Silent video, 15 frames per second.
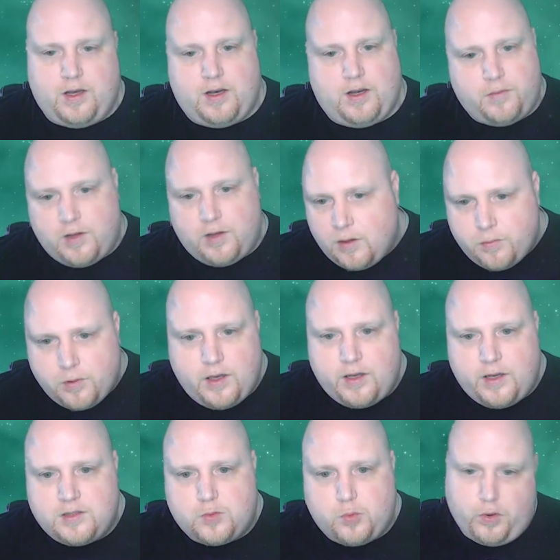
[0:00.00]
I'm going to play
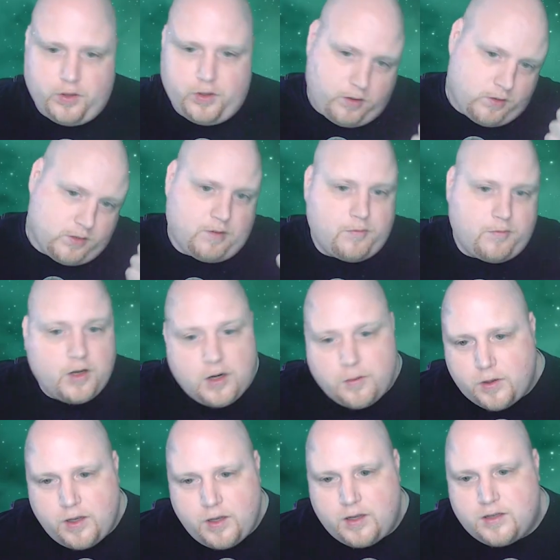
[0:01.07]
against World Eaters. I'm going to
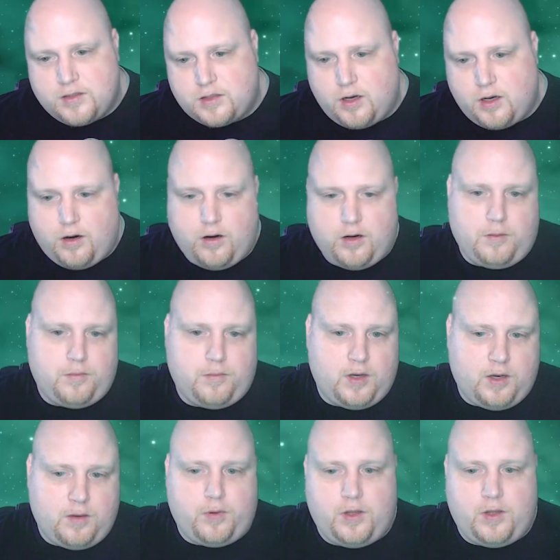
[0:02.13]
play against Guard. I'm going to
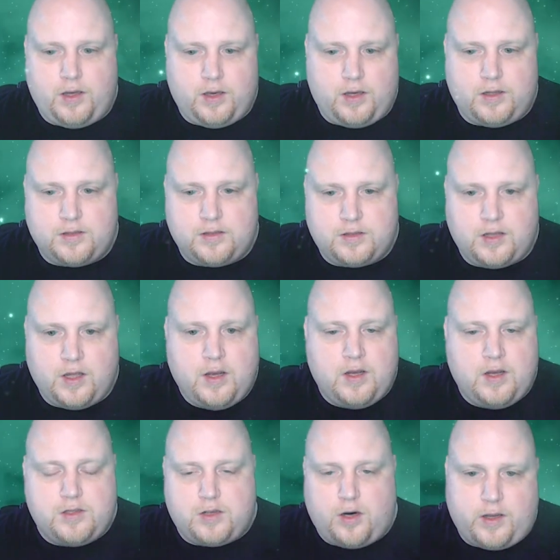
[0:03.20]
play against
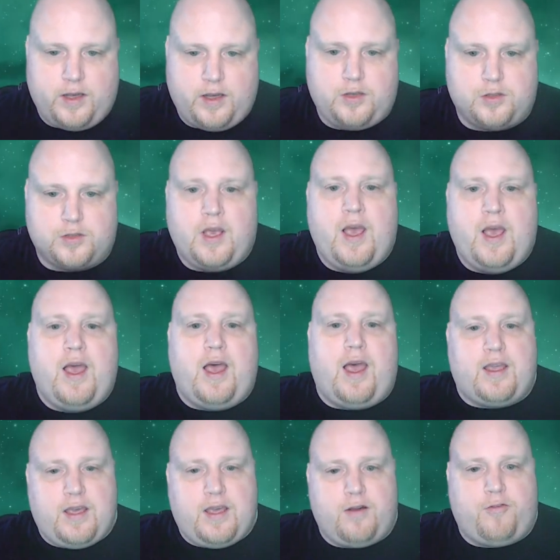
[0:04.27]
Dark Angels and
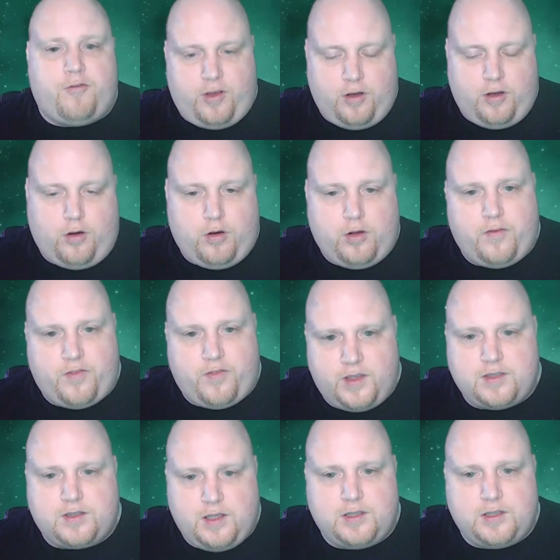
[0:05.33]
get a feel if this
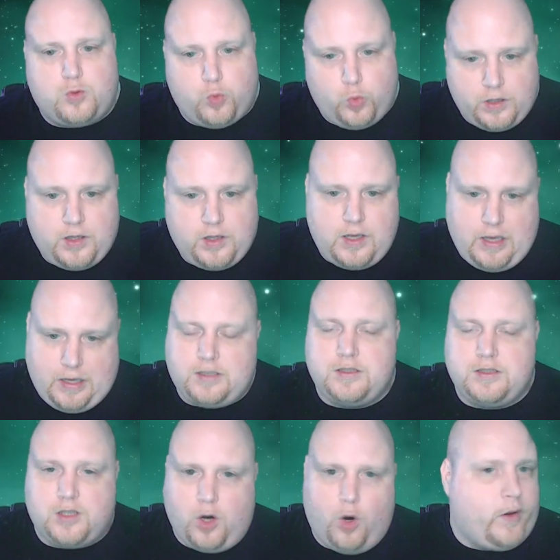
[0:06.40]
list really is
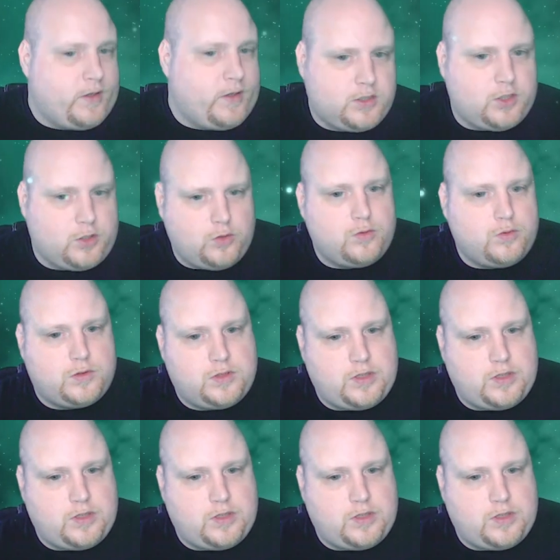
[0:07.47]
going to take